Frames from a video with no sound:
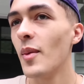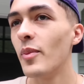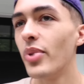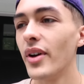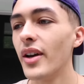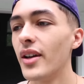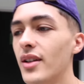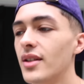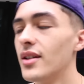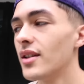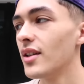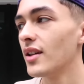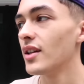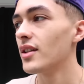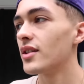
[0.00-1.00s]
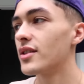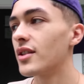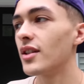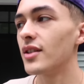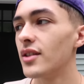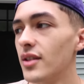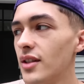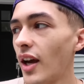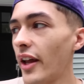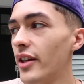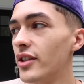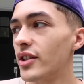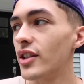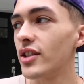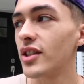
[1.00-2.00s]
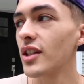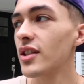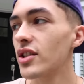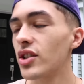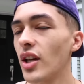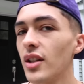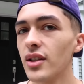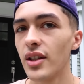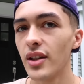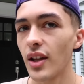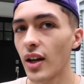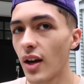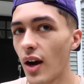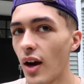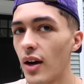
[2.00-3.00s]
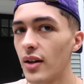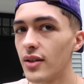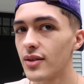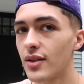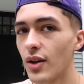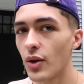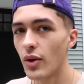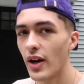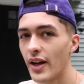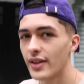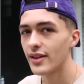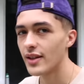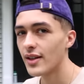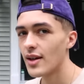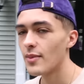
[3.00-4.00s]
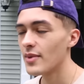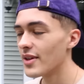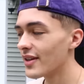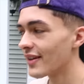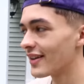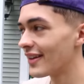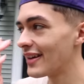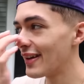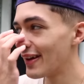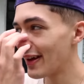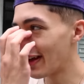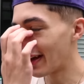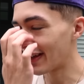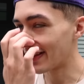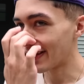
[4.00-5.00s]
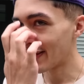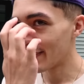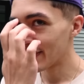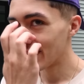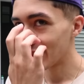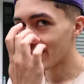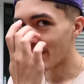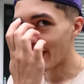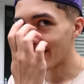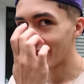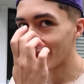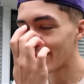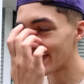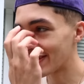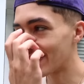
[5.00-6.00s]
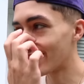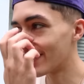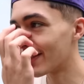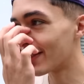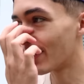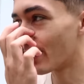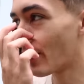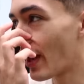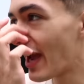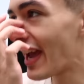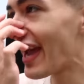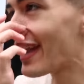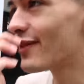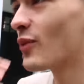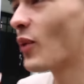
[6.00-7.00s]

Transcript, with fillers: but she she's just chilling in the car, so I think I'm gonna I think I'm gonna just walk up and see what she's doing. Wait,